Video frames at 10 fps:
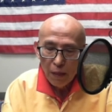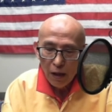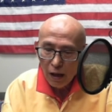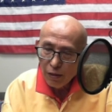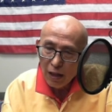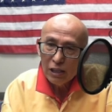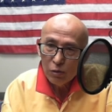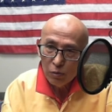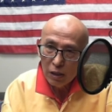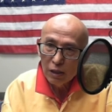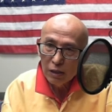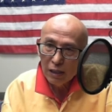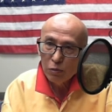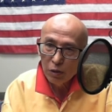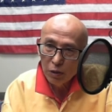And that's what it
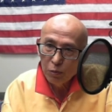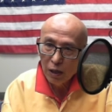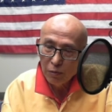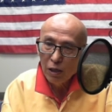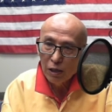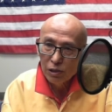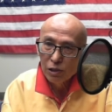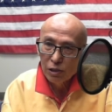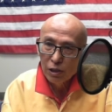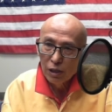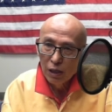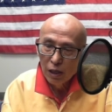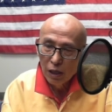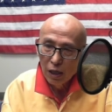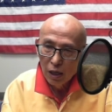was.
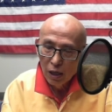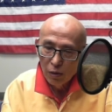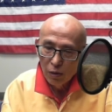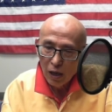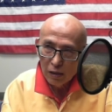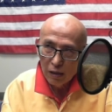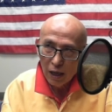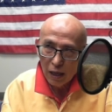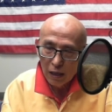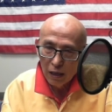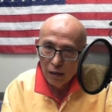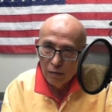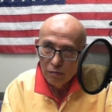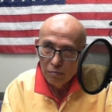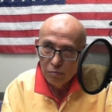We had
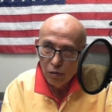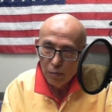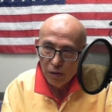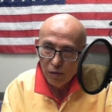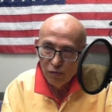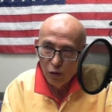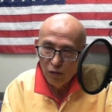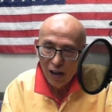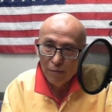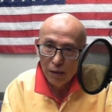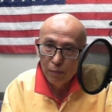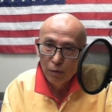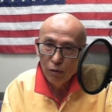probably 4 or 5 people